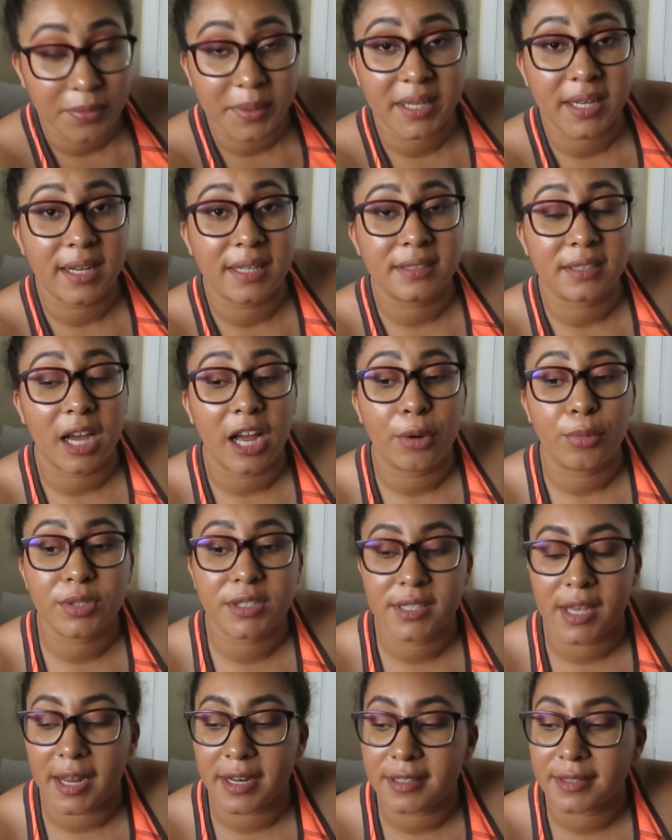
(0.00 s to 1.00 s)
because I
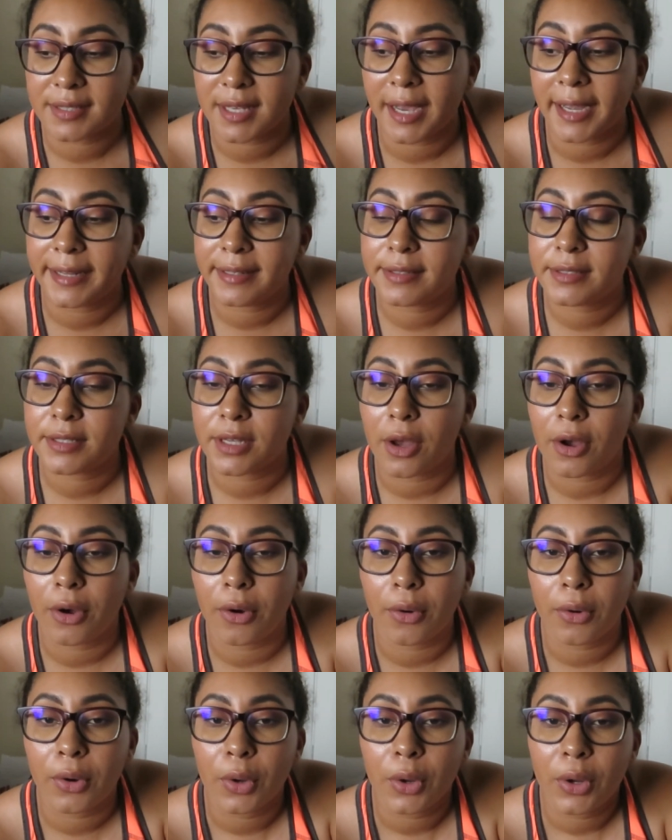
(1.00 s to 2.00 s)
was sad inside,
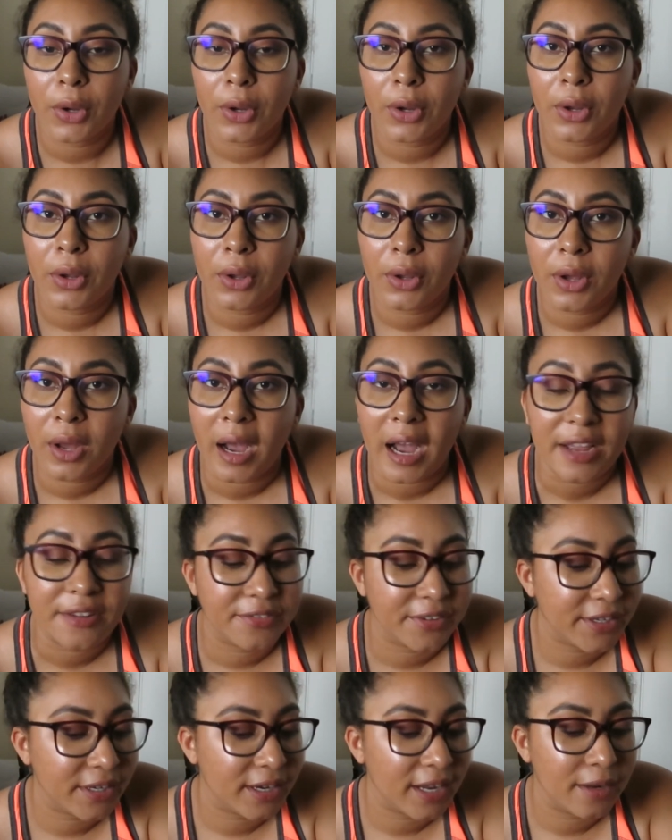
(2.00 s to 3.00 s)
so I
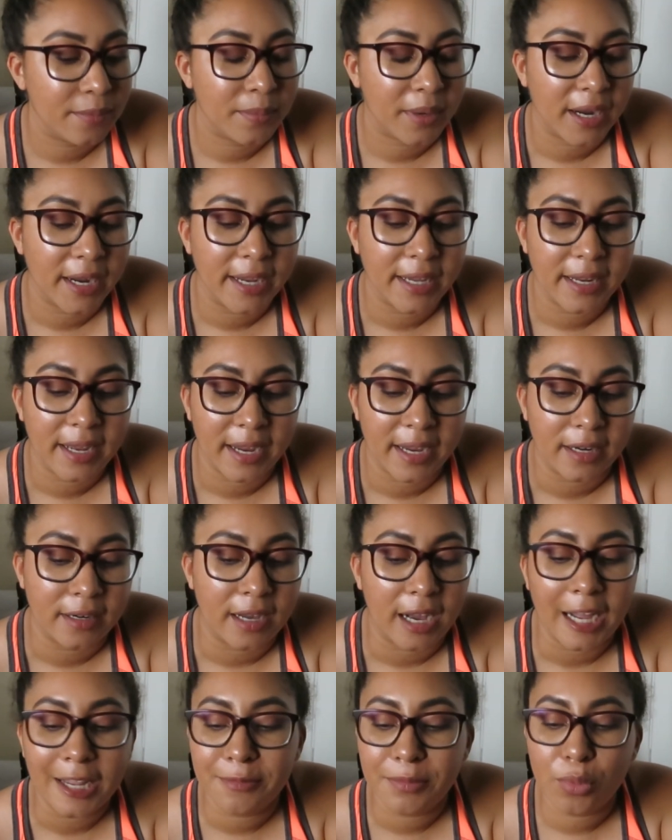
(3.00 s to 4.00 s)
figured I'd buy it,
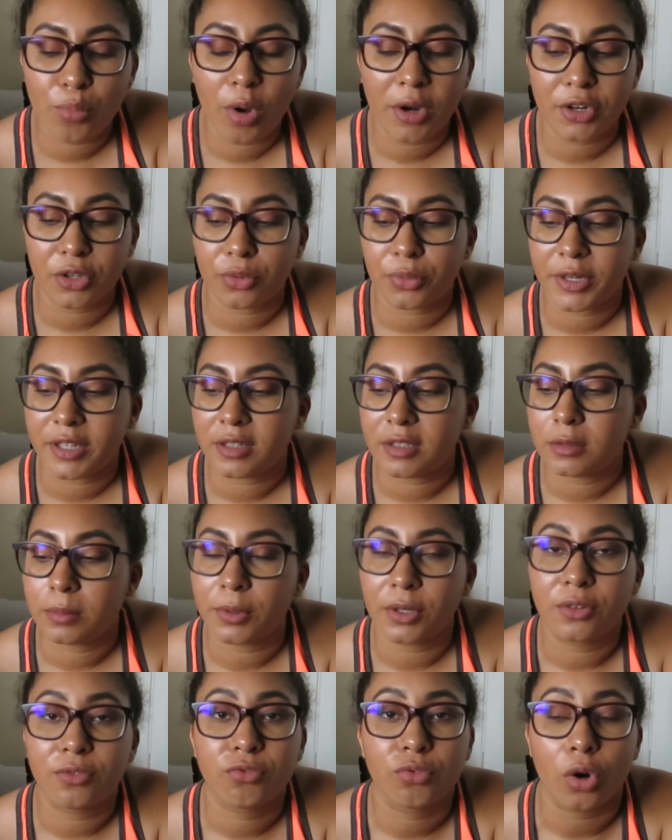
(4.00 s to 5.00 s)
and I've been wanting to read this
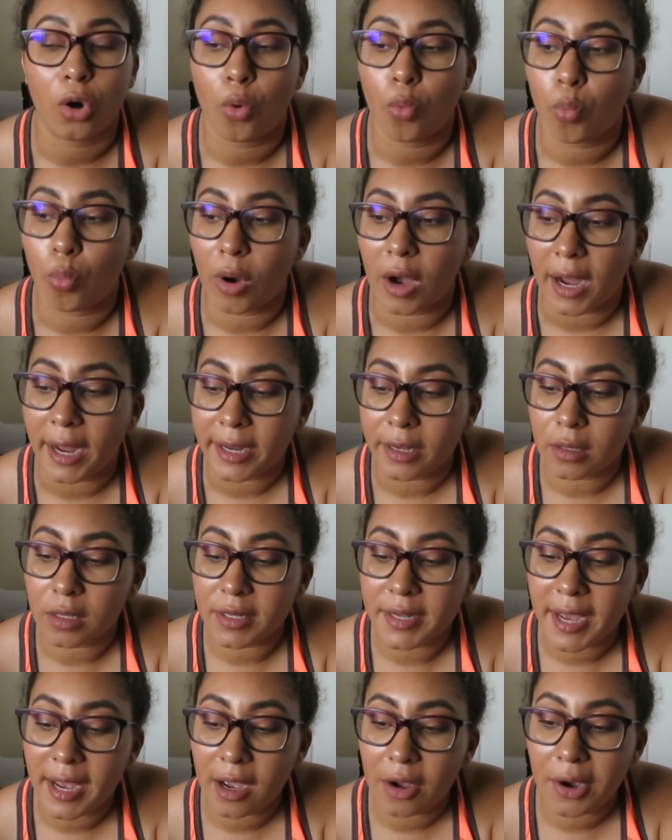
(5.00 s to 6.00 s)
book for a
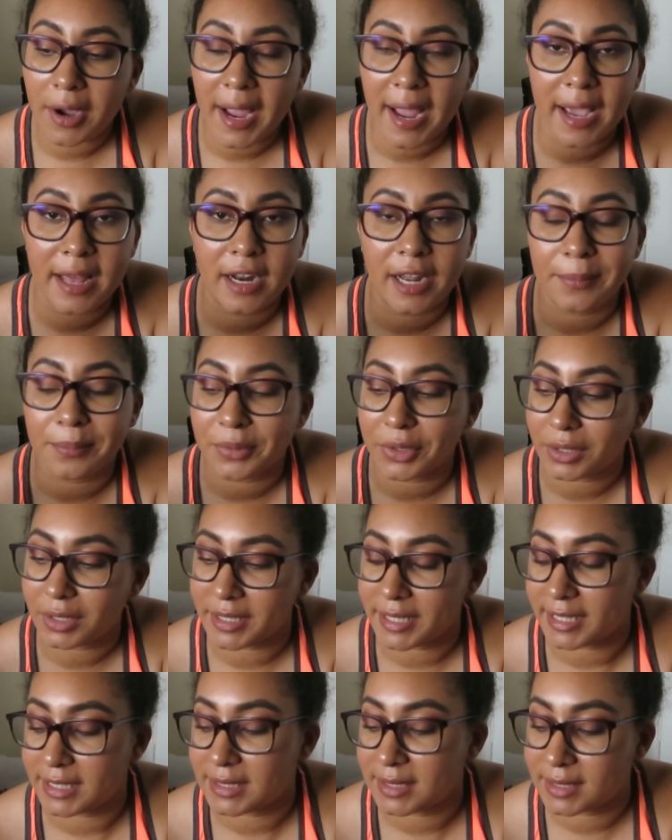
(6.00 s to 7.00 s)
while now, and I'm
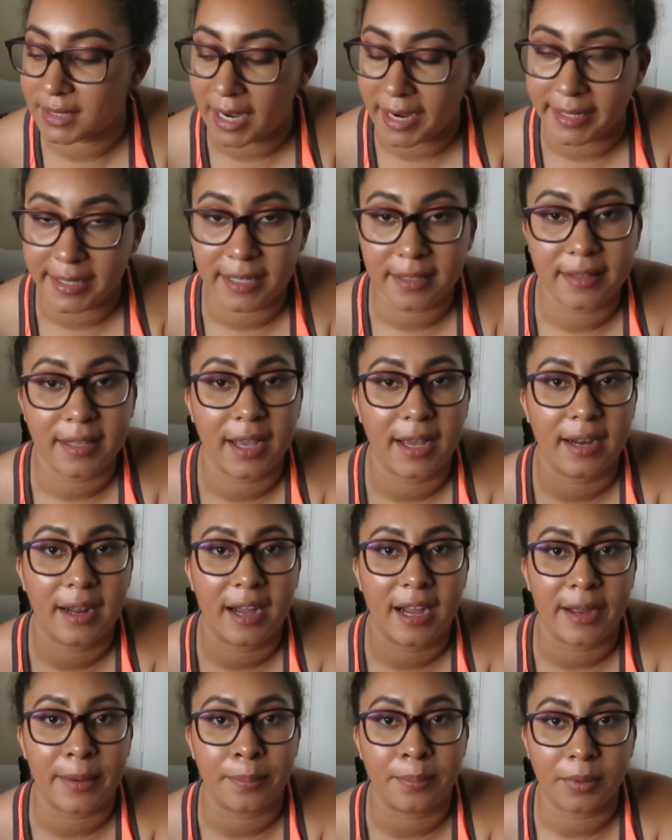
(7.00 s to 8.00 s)
really excited that
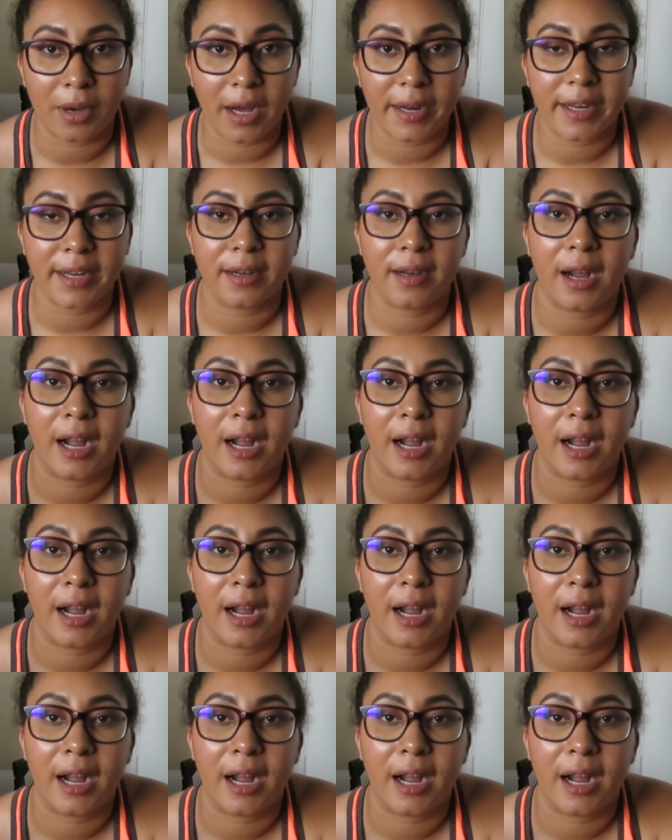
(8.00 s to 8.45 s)
I bought it.